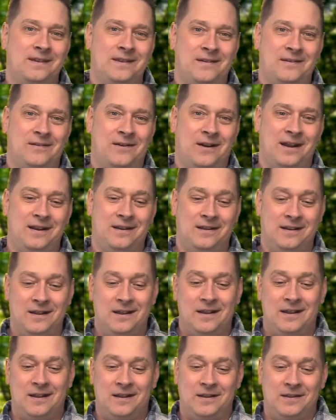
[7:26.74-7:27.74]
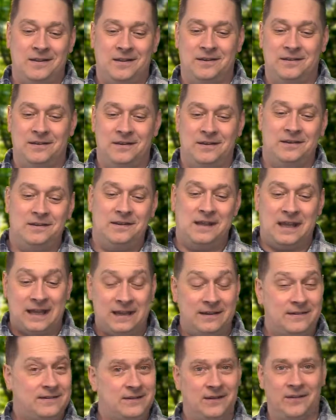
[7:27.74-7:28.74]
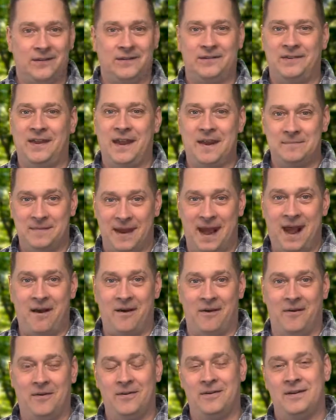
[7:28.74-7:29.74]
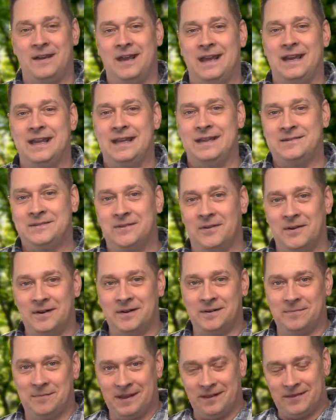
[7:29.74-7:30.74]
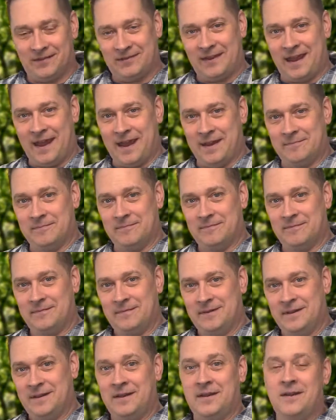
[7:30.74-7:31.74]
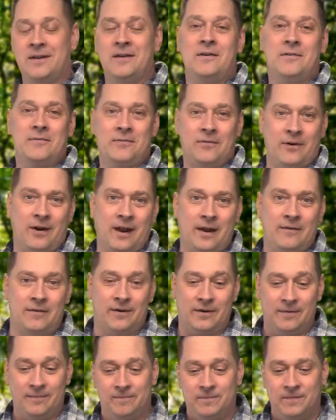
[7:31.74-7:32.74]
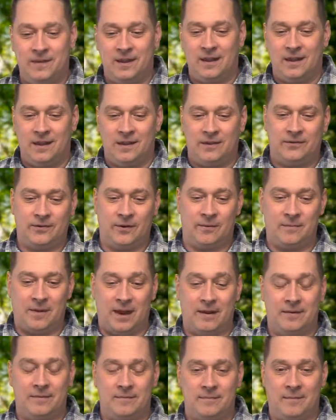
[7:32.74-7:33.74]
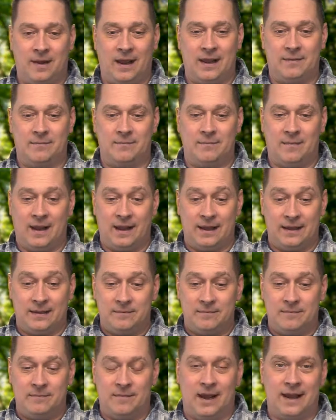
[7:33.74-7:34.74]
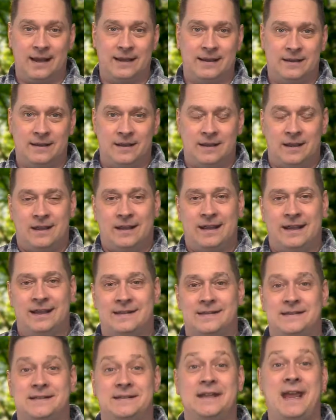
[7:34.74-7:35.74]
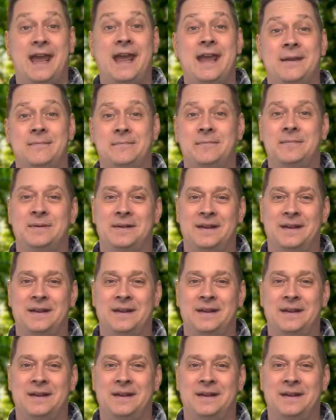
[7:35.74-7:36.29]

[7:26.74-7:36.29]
right? That he's still the same now, and he's going to be the same forever. So my, my, my, my escape,